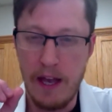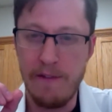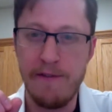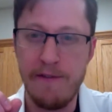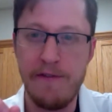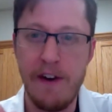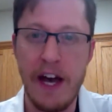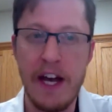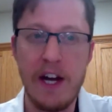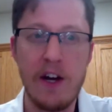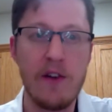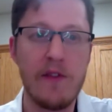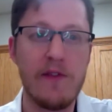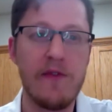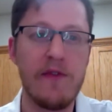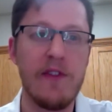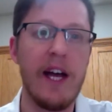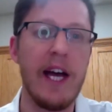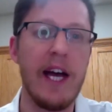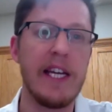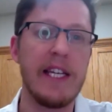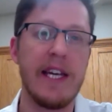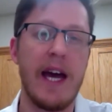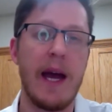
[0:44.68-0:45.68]
fight or
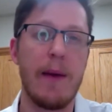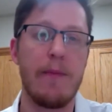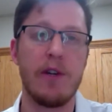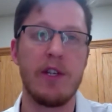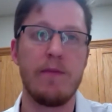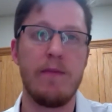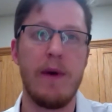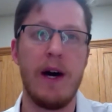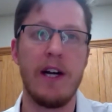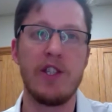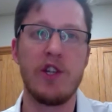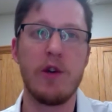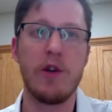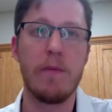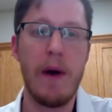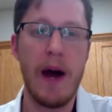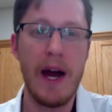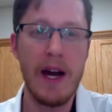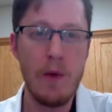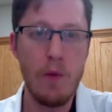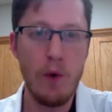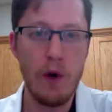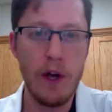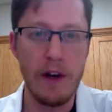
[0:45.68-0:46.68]
flight type response, your
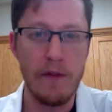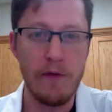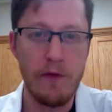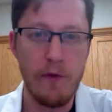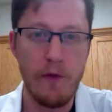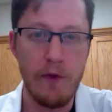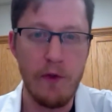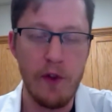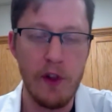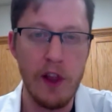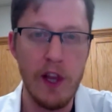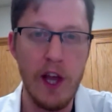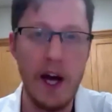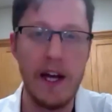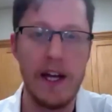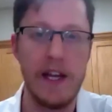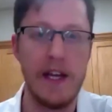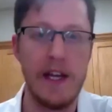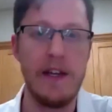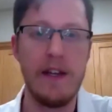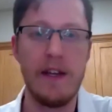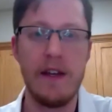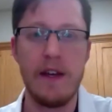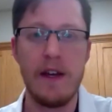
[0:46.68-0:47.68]
body will get
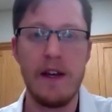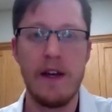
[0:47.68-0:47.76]
flooded